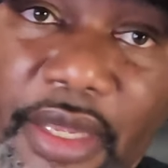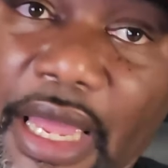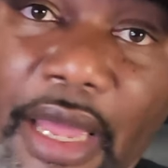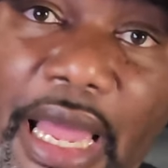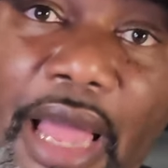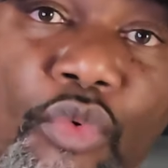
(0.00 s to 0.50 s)

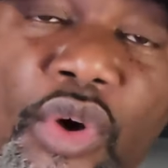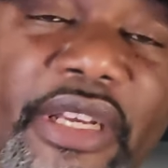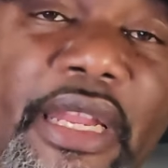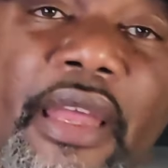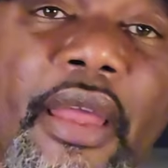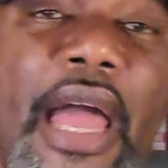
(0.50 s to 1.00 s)
I
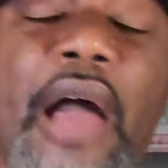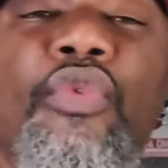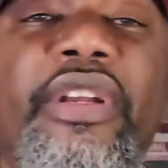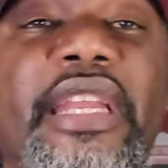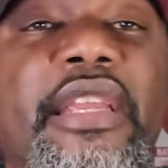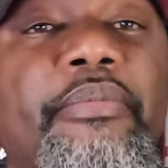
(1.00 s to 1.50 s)
wouldn't
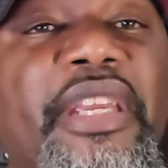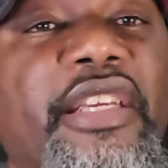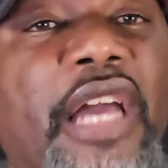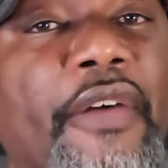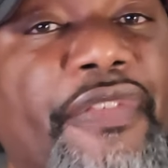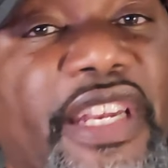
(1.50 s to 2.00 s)
even be
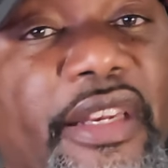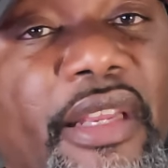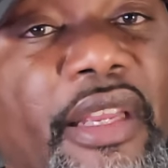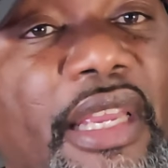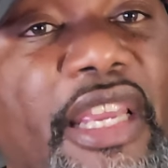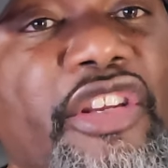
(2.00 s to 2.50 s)
confident
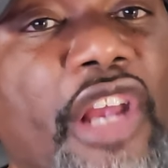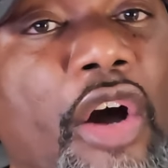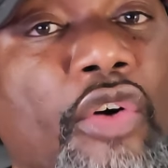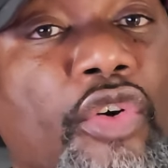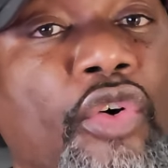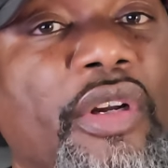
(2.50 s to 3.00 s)
in
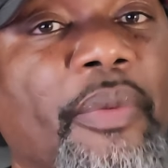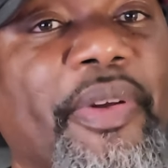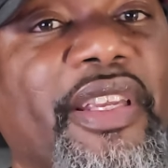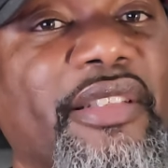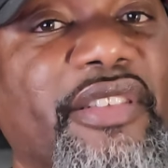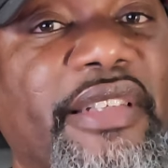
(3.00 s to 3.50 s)
y'all going up
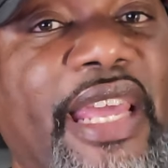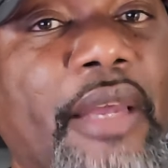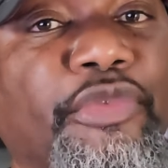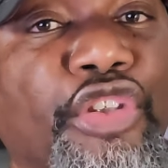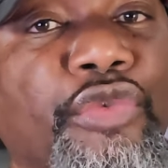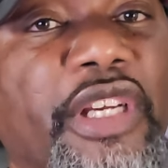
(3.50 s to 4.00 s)
against a
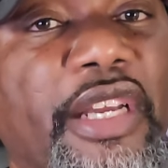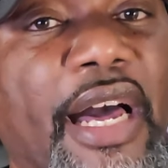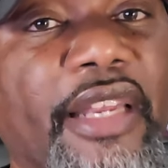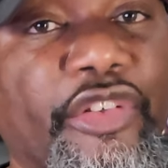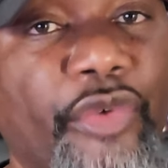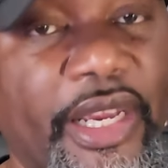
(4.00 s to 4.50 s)
damn junior
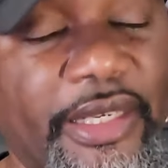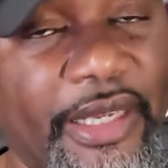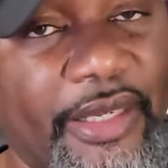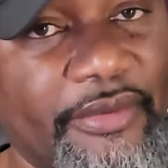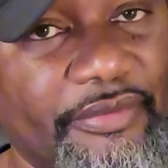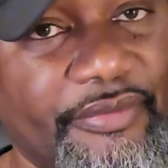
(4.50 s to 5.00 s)
college right
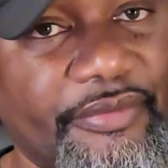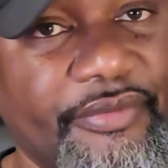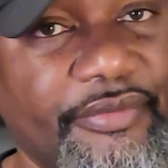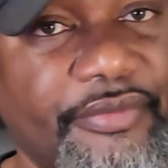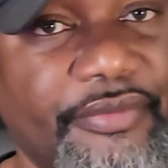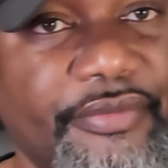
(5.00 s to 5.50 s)
now.
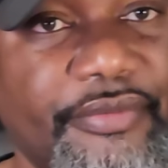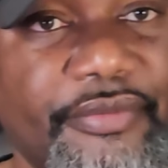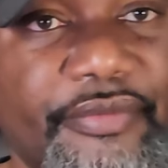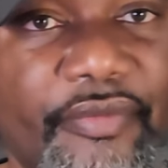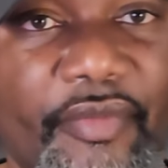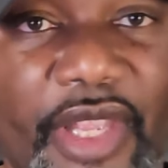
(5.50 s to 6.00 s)

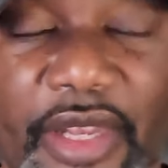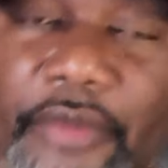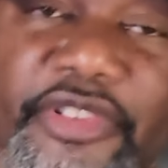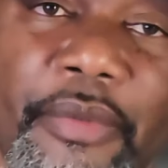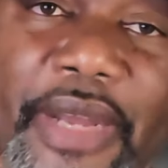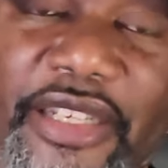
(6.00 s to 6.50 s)
And
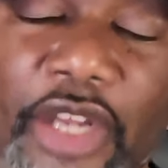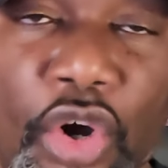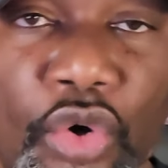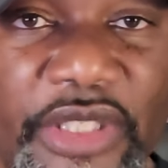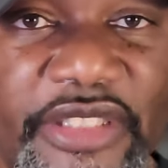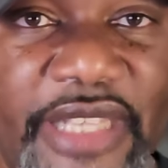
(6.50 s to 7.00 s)
I'm talking about the
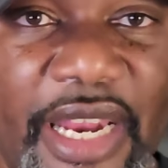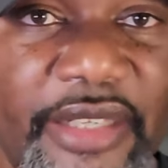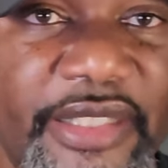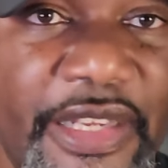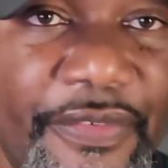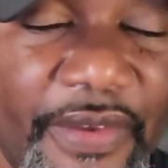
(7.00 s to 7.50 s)
whole
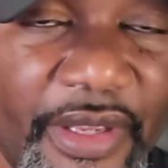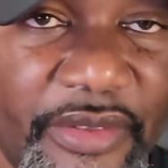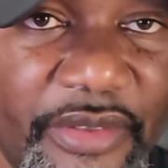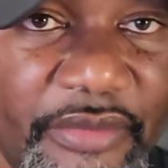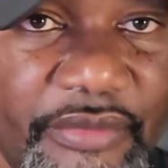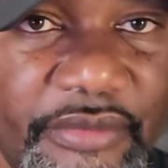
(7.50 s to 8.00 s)
entire
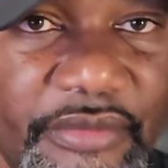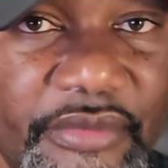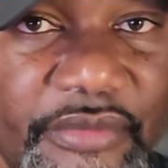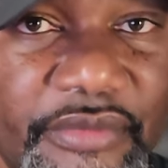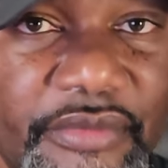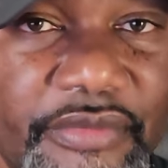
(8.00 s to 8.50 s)
defense.
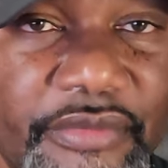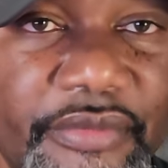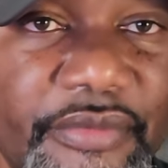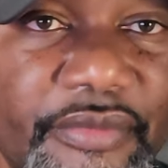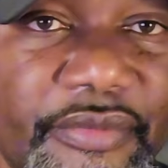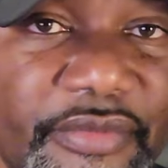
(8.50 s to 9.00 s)

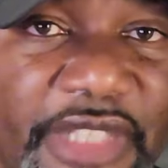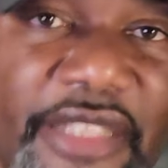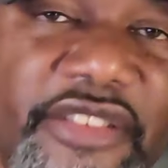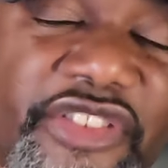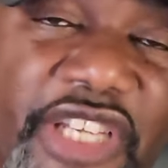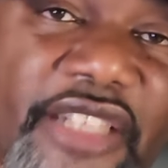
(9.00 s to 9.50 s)

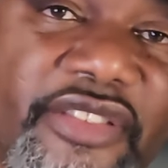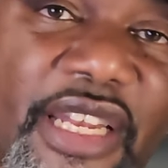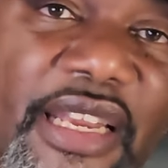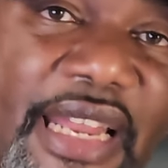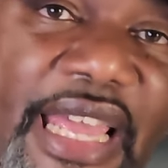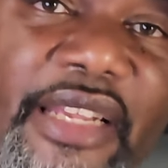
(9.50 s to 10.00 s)
That's just the
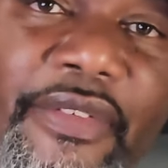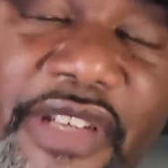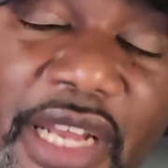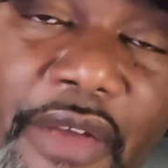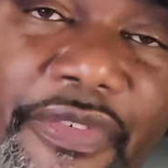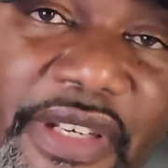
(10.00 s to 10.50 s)
lack of
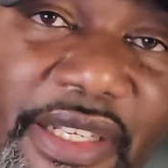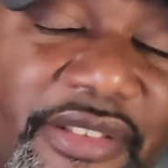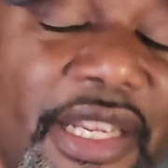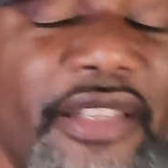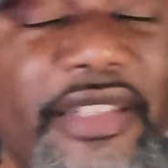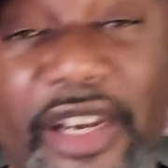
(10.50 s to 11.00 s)
confidence
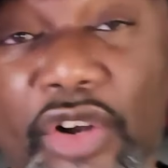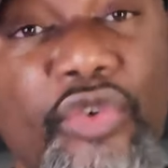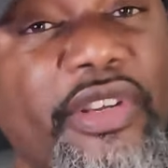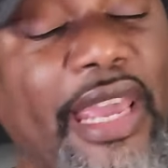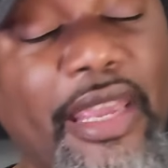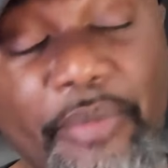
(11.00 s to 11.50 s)
that
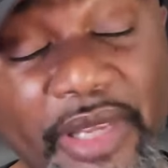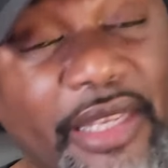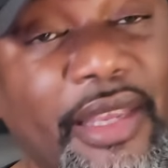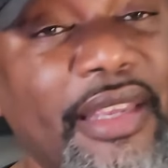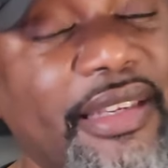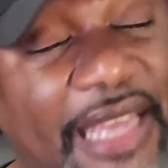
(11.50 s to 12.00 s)

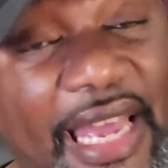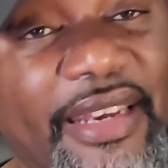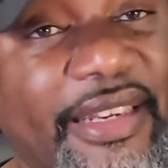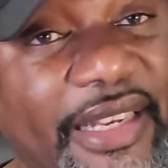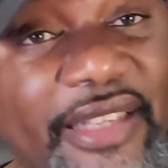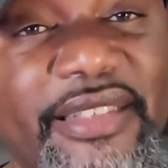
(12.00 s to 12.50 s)
OKB got
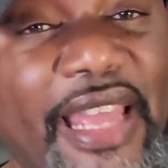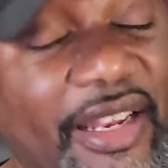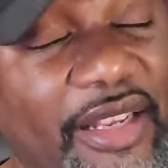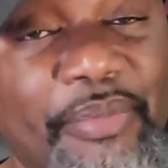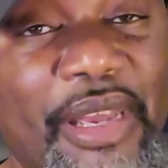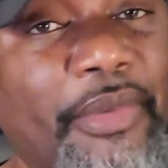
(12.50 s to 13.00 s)
in his
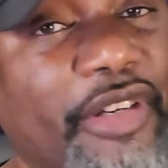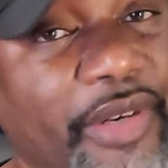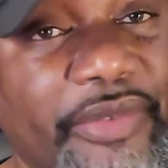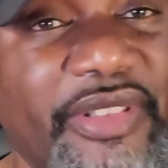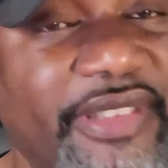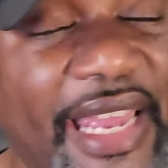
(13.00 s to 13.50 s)
Alabama
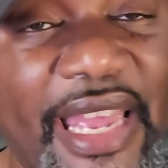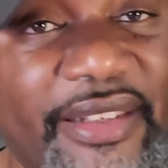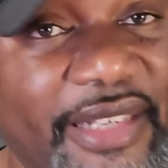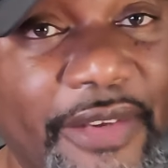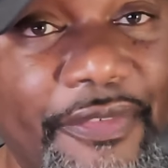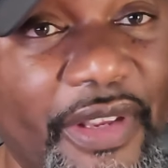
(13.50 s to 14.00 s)
Crimson Tide
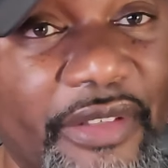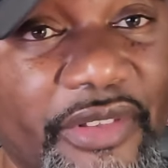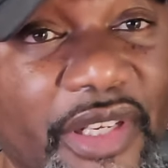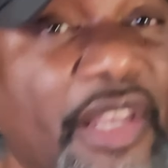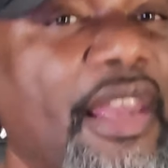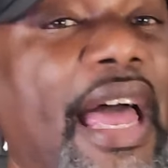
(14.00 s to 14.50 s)
defense.
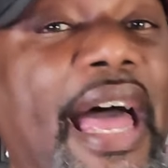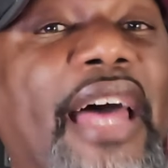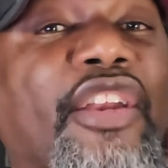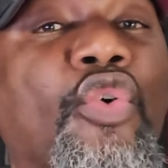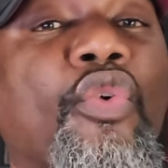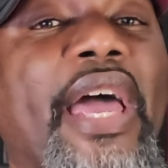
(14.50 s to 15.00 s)

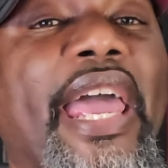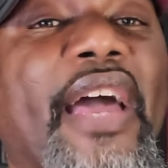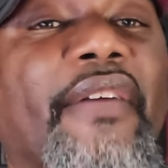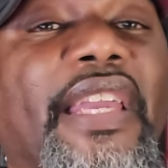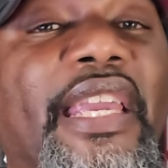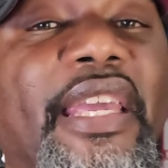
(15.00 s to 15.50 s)
I don't
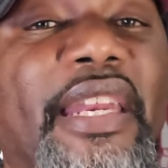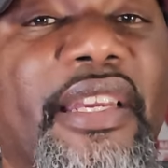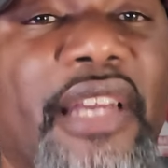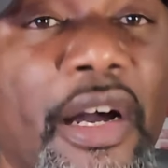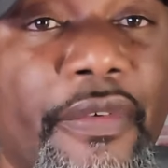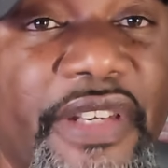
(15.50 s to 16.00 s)
have any
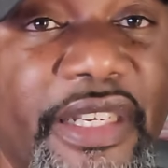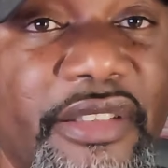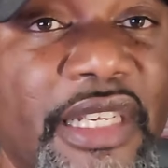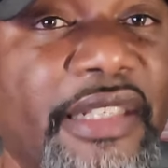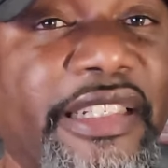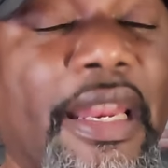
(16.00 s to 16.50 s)
confidence
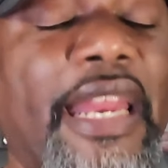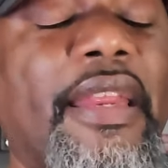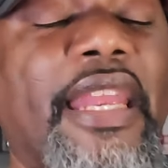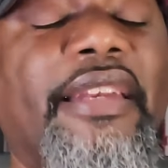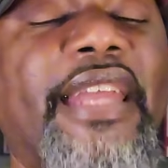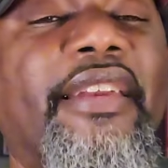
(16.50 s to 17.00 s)

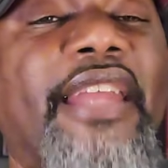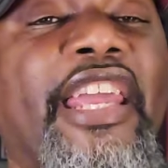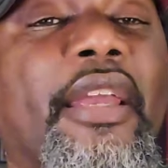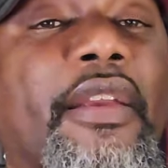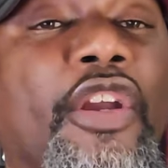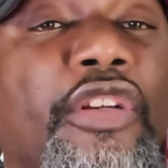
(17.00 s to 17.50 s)
that
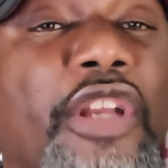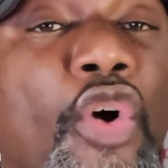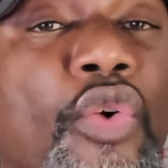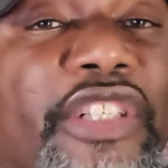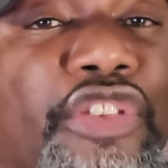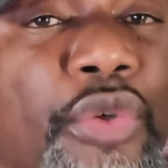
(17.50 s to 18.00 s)
they are going to
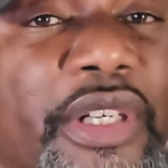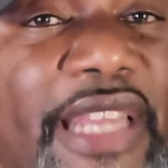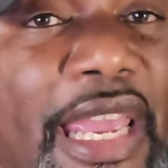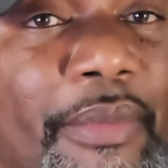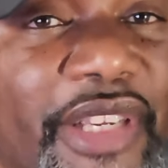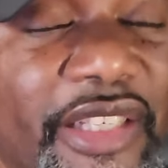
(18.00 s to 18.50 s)
go into a
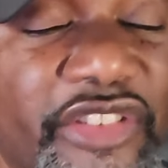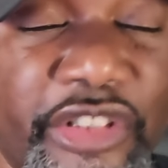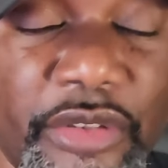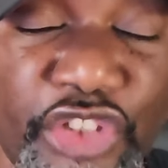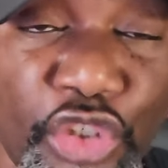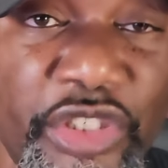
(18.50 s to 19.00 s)
game against
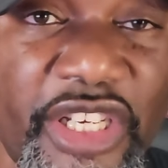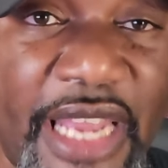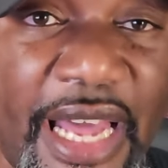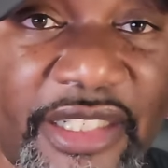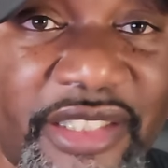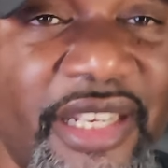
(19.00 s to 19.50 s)
a junior
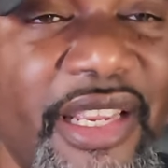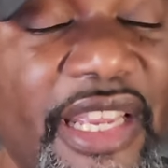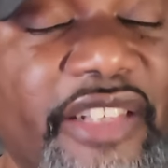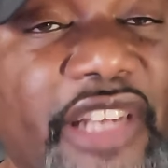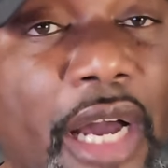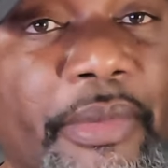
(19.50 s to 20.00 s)
college
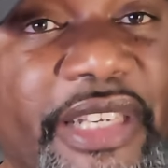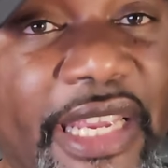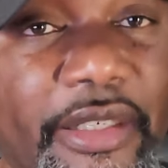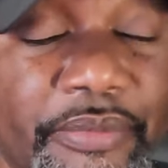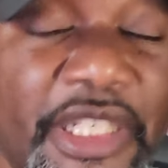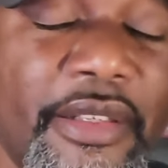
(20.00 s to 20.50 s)
and
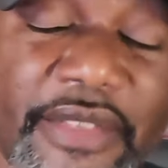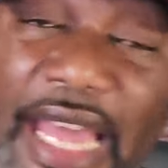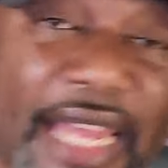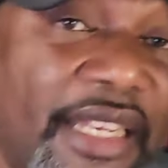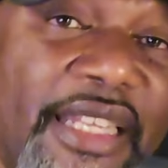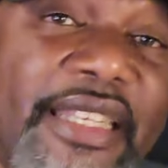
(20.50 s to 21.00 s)
dominating,
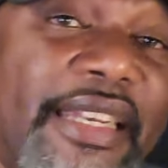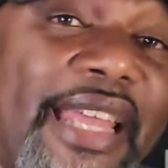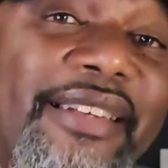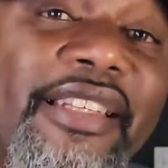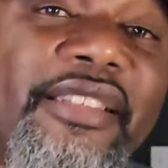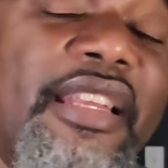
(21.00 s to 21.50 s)
not looking
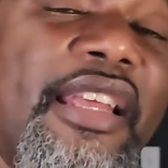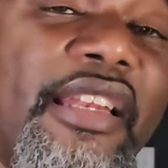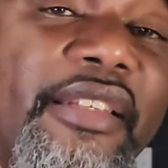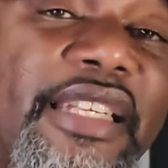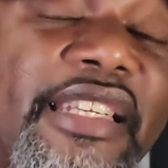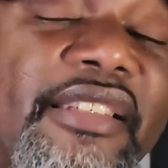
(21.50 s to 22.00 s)
at
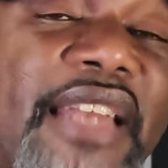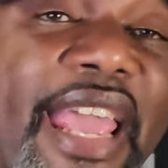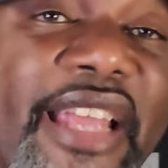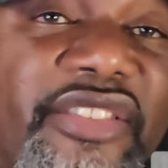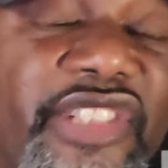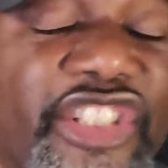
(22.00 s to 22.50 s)
these
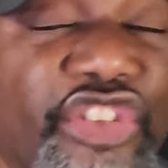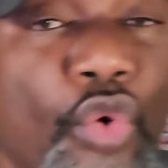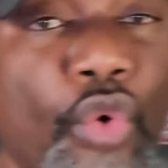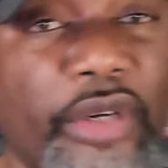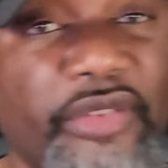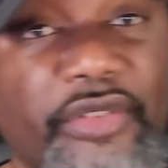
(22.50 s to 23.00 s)
last six
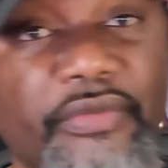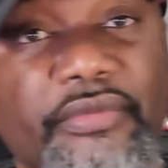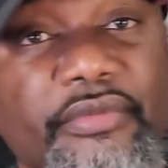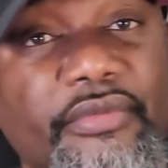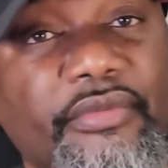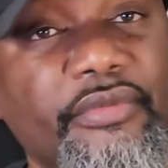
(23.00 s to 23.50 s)
quarters.
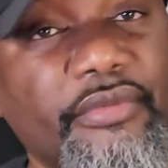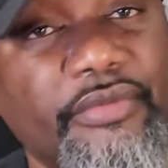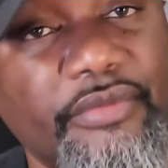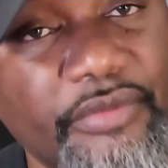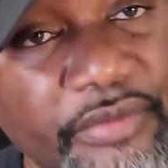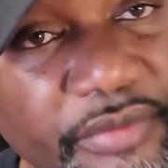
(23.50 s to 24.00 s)

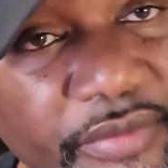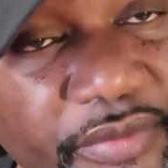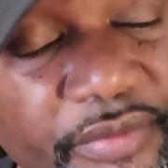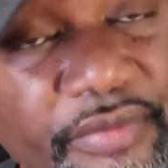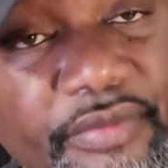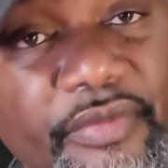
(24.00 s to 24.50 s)

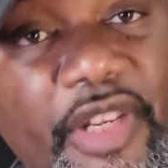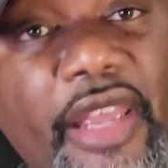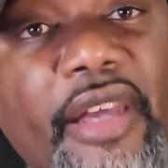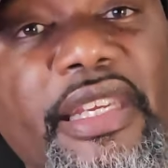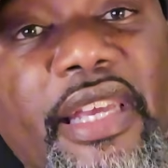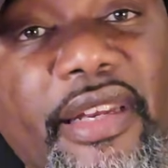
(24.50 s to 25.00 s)

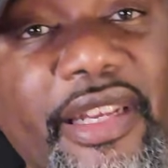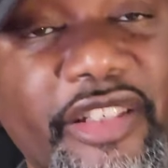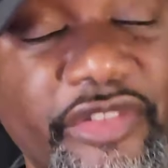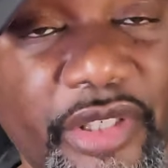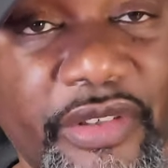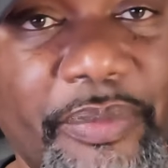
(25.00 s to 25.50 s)
Hell yeah, they
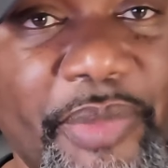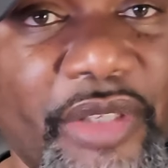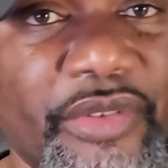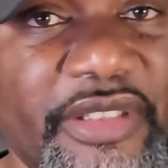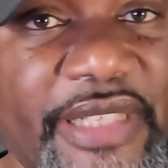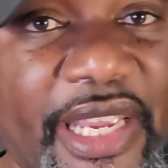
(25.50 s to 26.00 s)
deserve to be
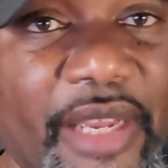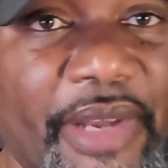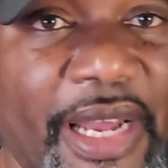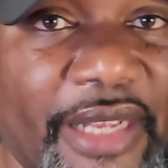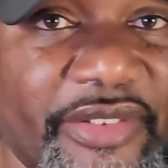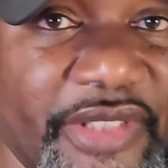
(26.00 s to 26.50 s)
on the damn
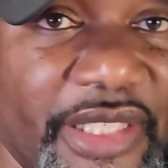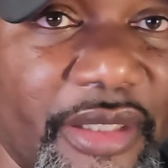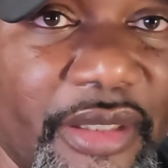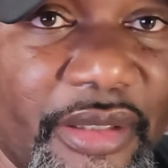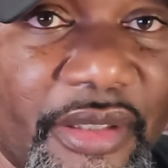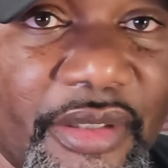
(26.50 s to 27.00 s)
hot seat.